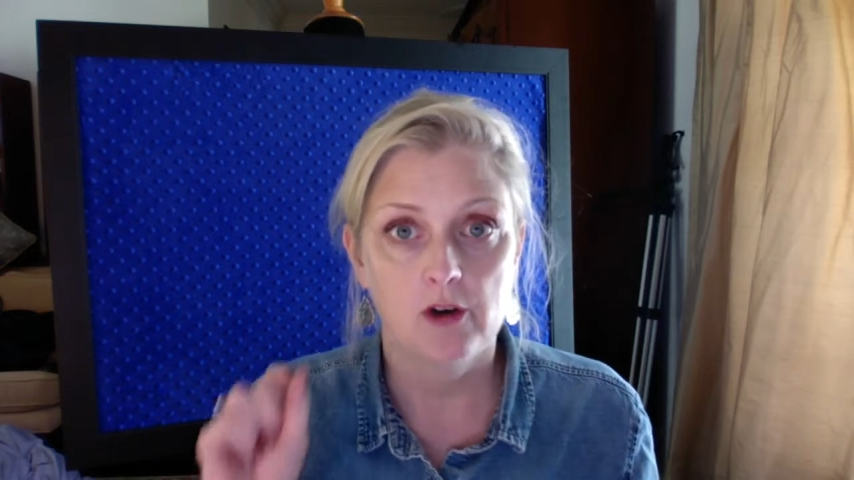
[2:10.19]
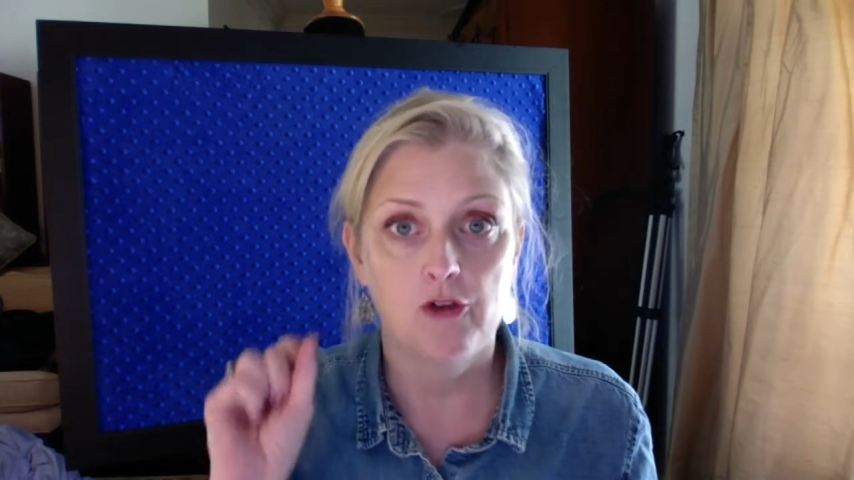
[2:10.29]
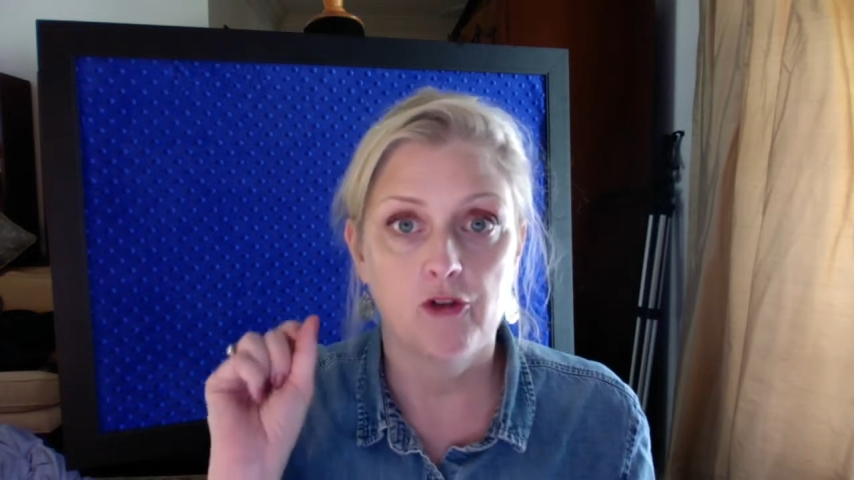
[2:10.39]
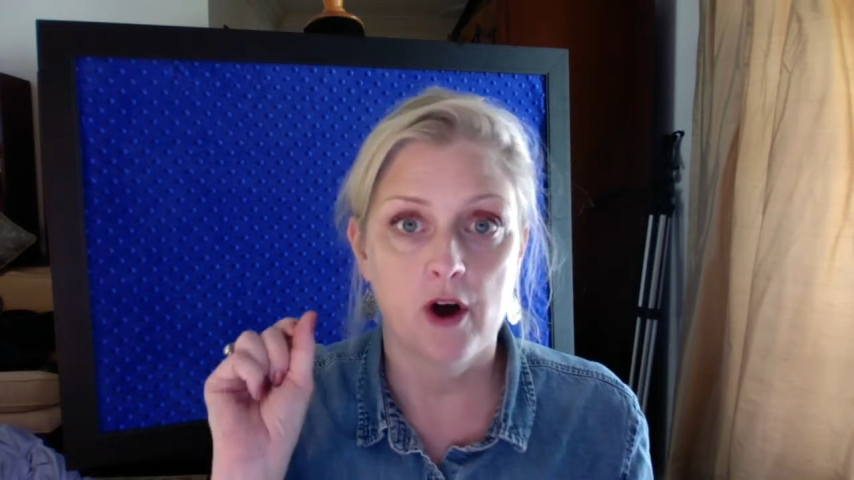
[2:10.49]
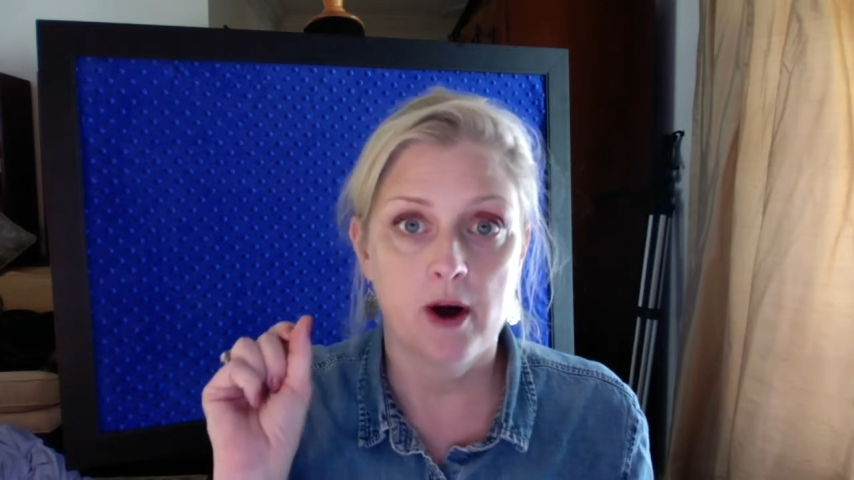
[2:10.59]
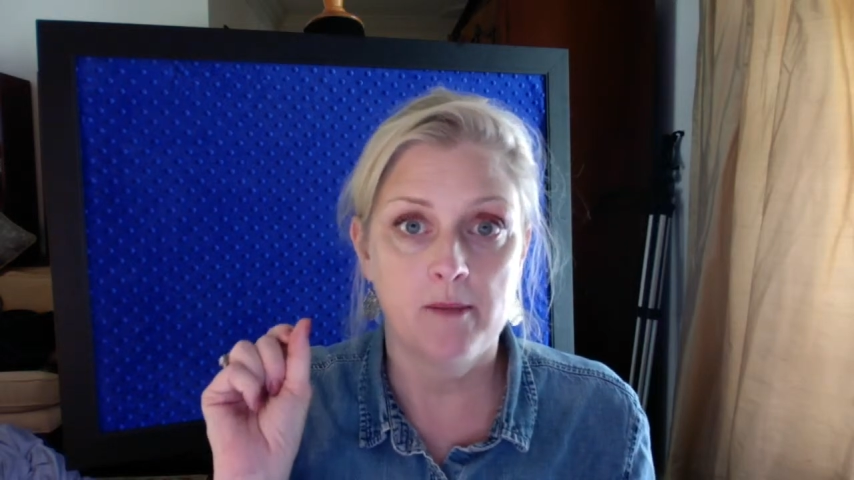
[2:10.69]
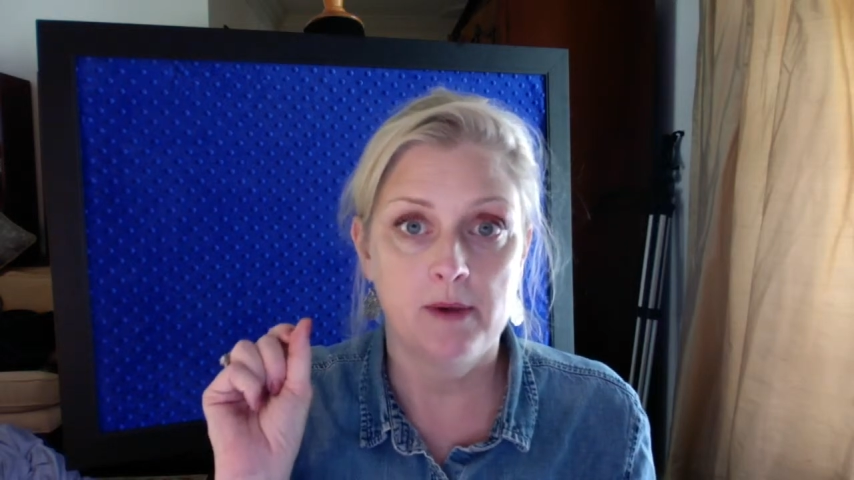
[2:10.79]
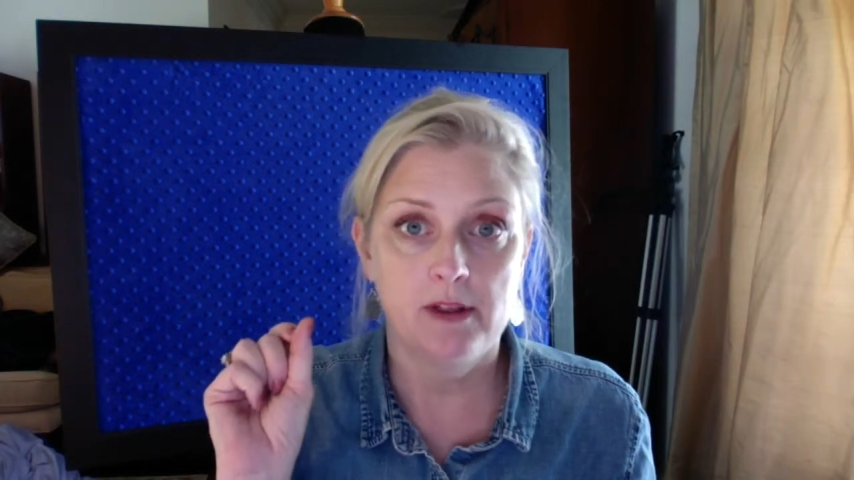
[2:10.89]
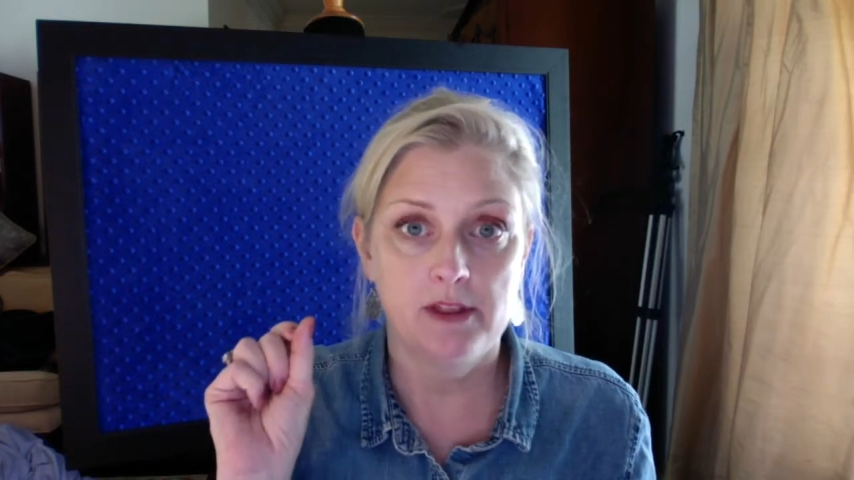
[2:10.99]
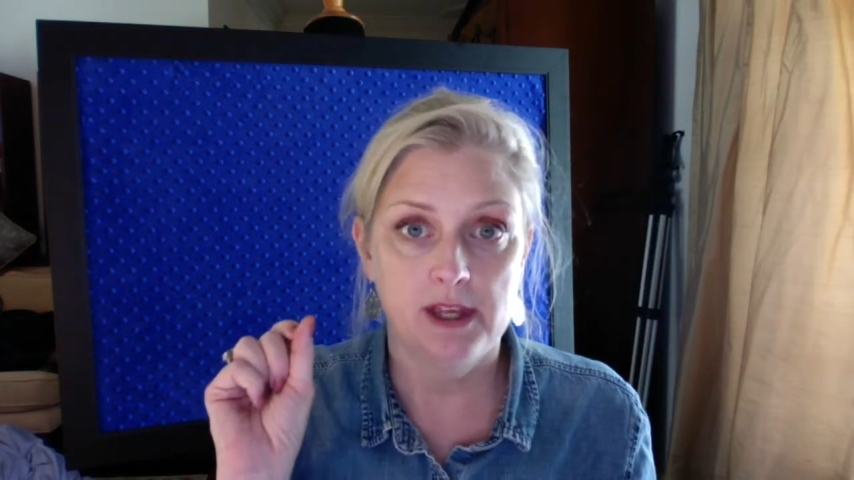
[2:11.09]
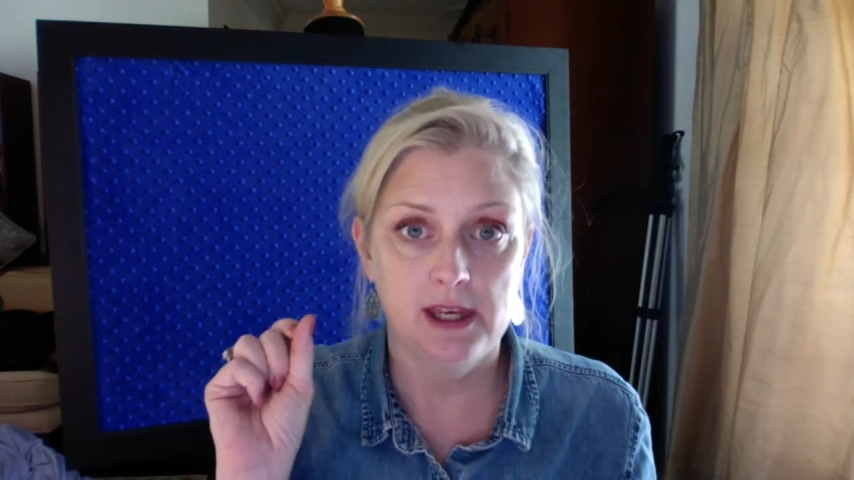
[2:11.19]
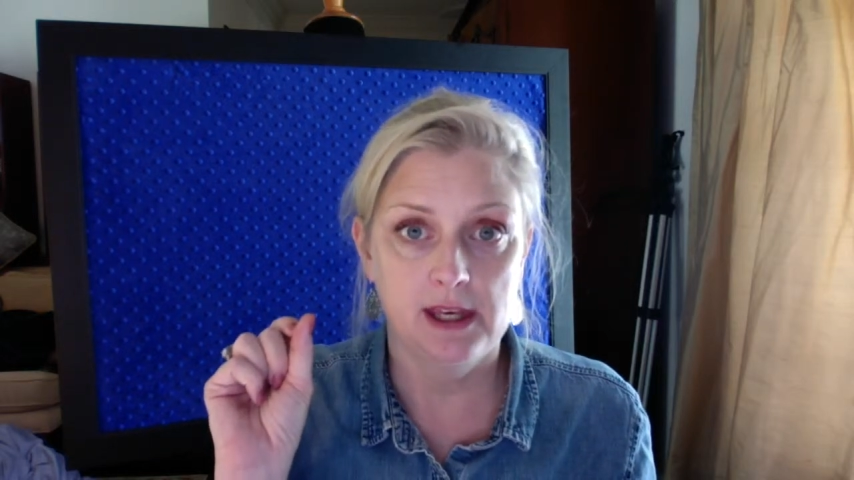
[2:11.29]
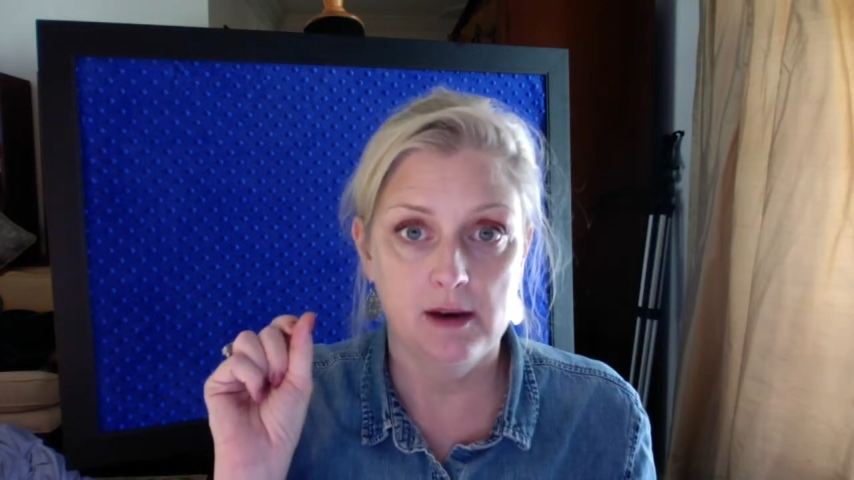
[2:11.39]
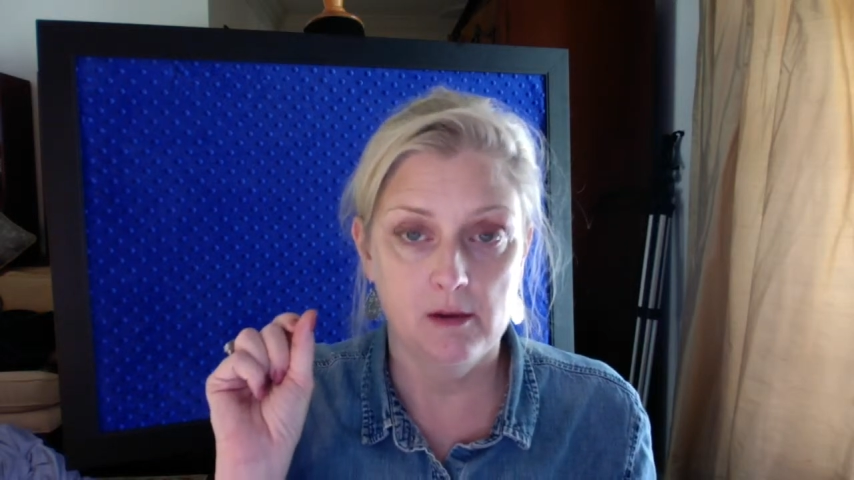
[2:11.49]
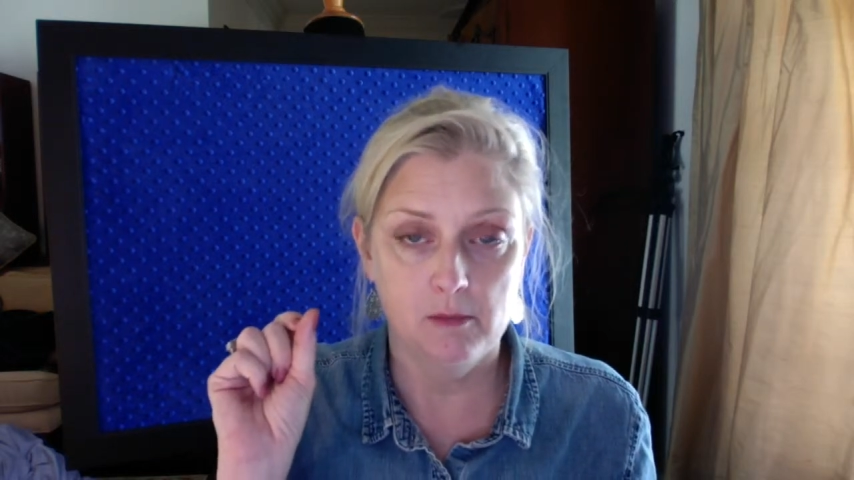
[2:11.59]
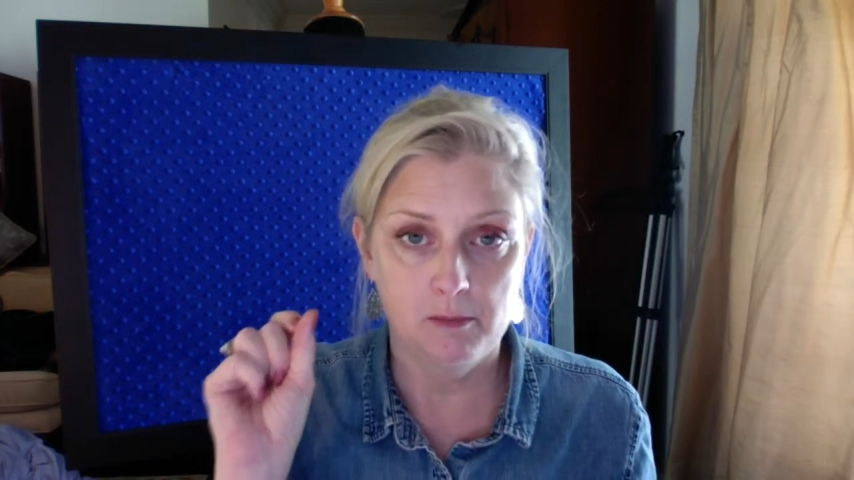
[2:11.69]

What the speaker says: from the